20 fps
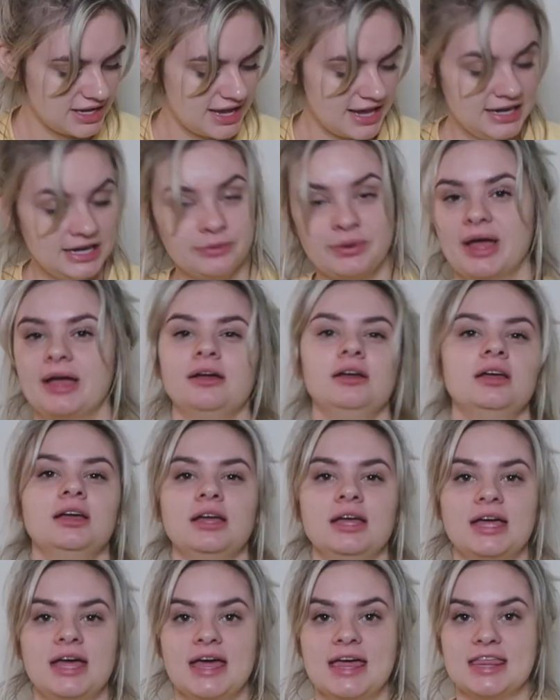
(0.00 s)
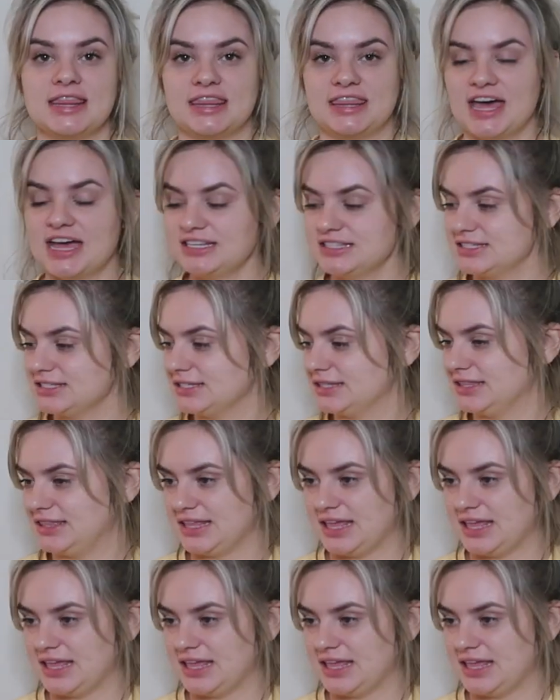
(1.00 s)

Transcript: Anyway, that's